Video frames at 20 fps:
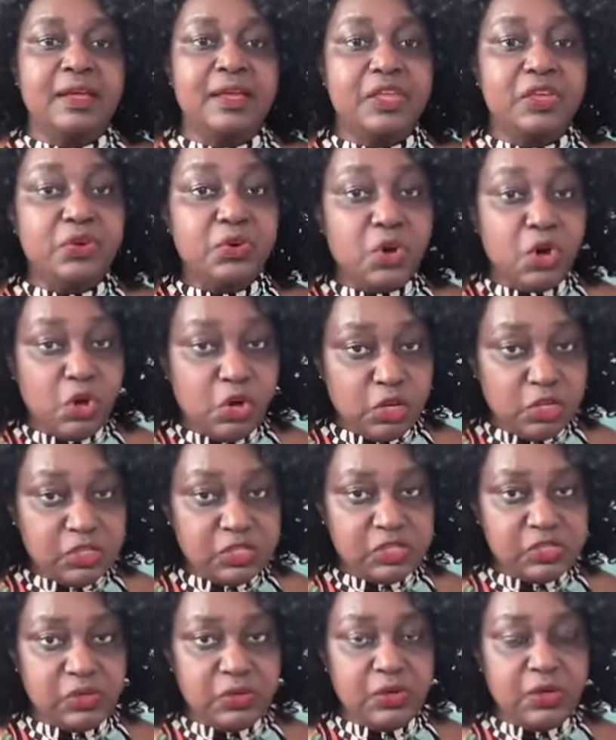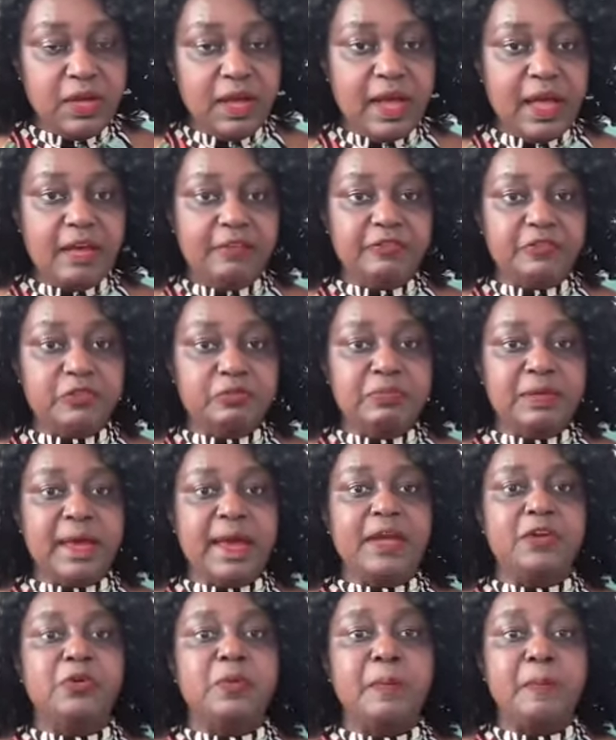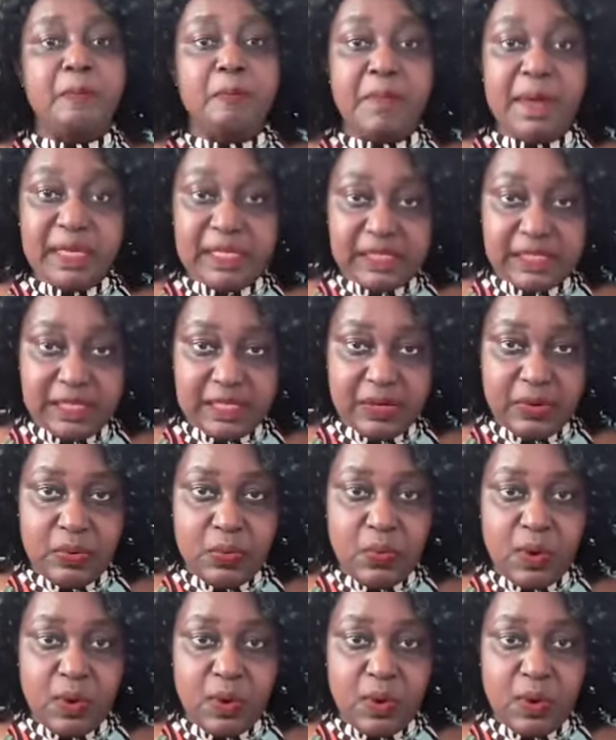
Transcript: you also have to be a domestic